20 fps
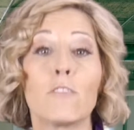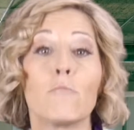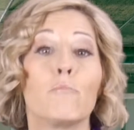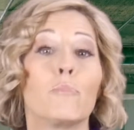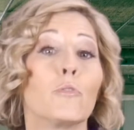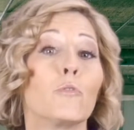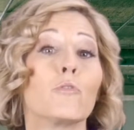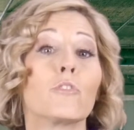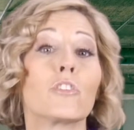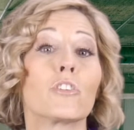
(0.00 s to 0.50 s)

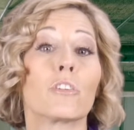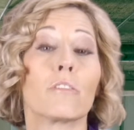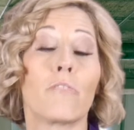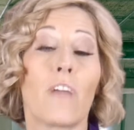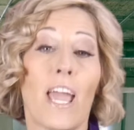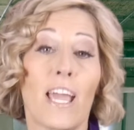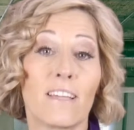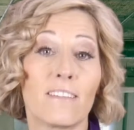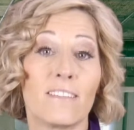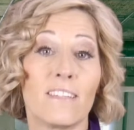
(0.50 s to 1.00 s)
boost your
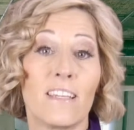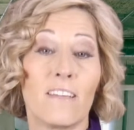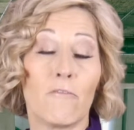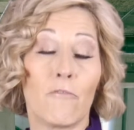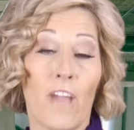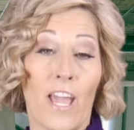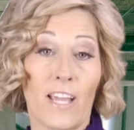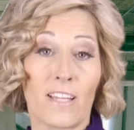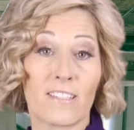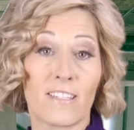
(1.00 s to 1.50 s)

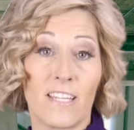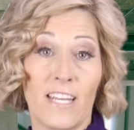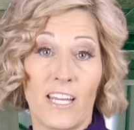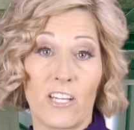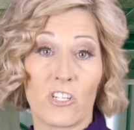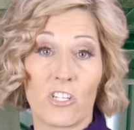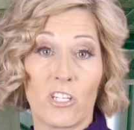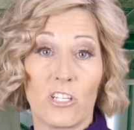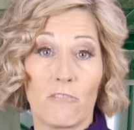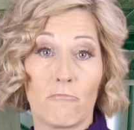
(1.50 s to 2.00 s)

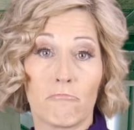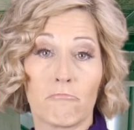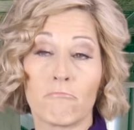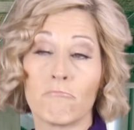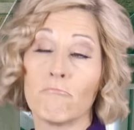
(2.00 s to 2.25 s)
vaccination.